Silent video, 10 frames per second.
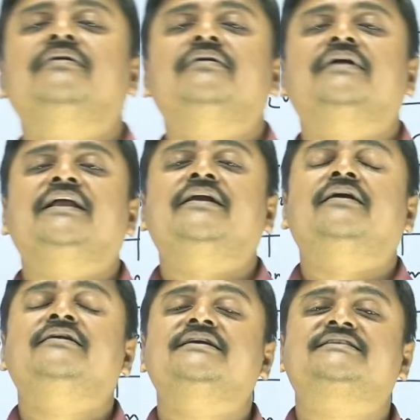in
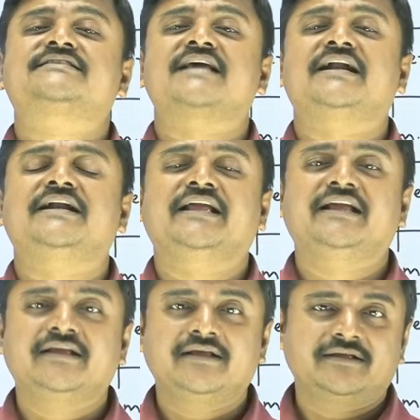
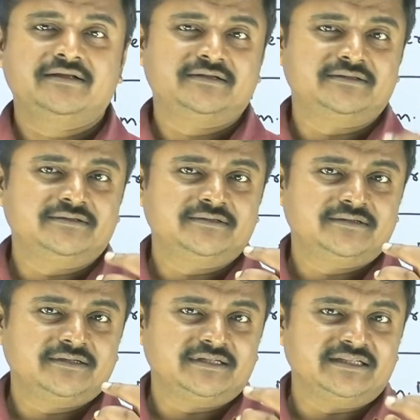understanding
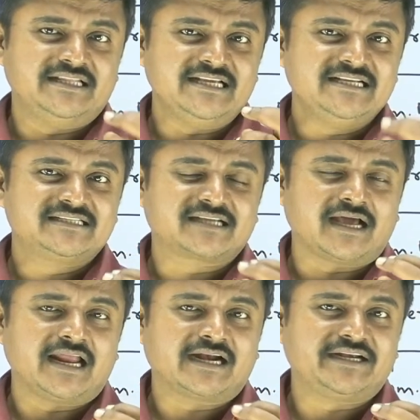these
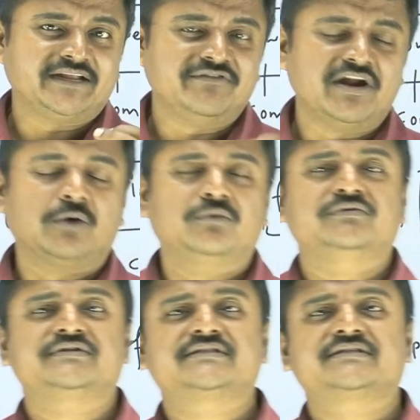collective
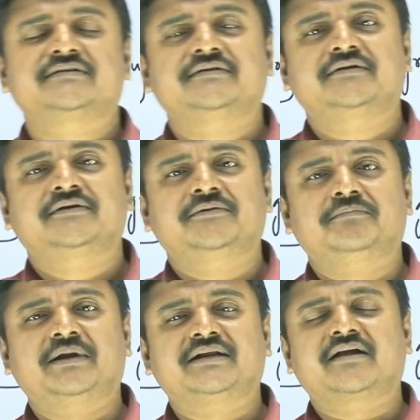nouns.
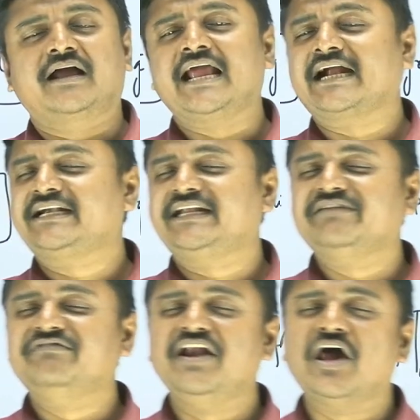But
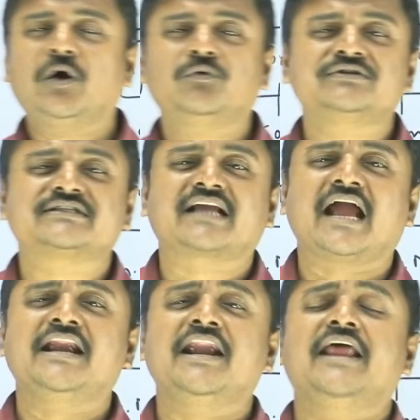collective nouns
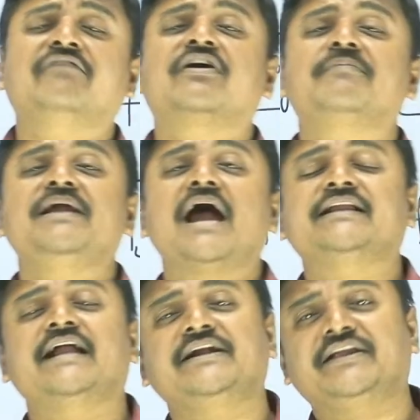can never be
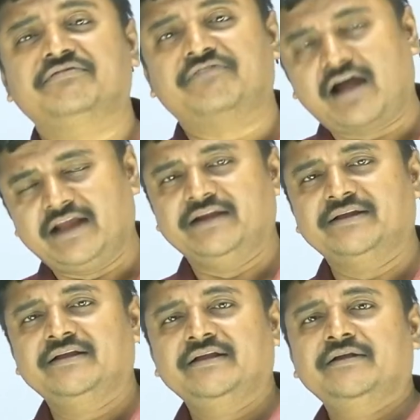identified
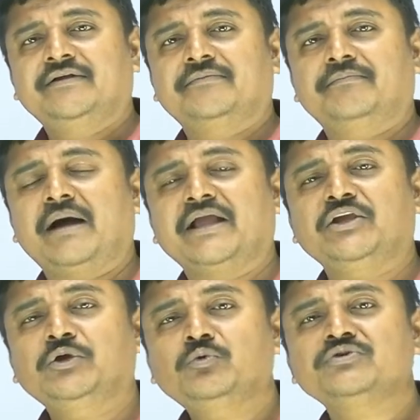by
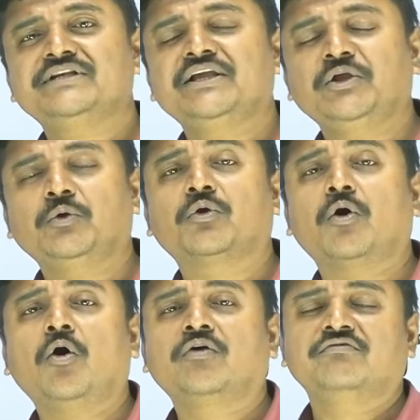using your
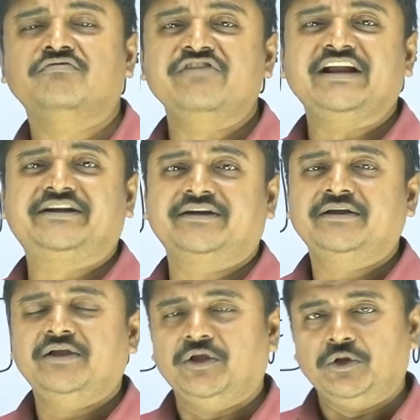own wit,
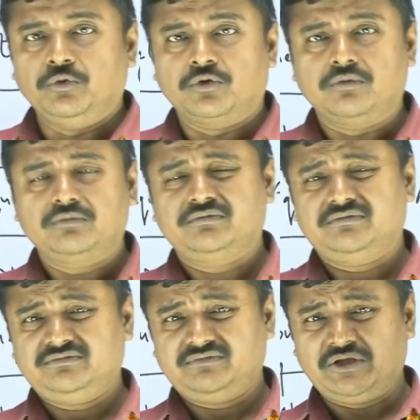your
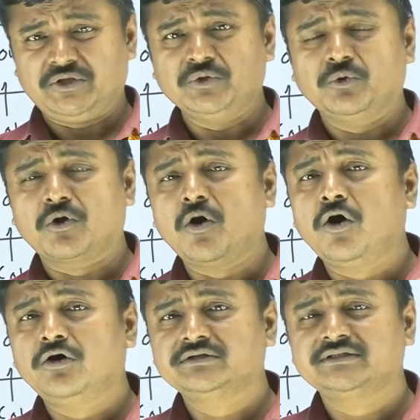
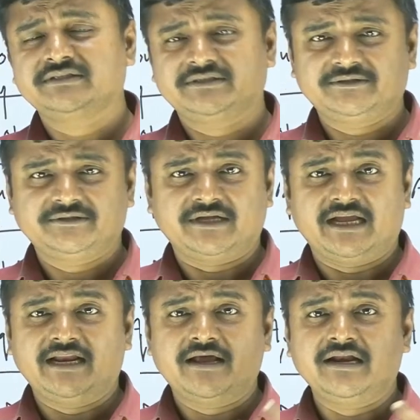own
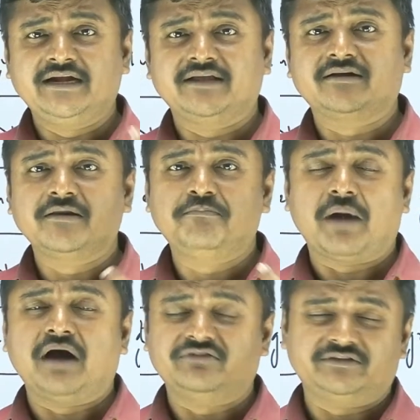analytical power.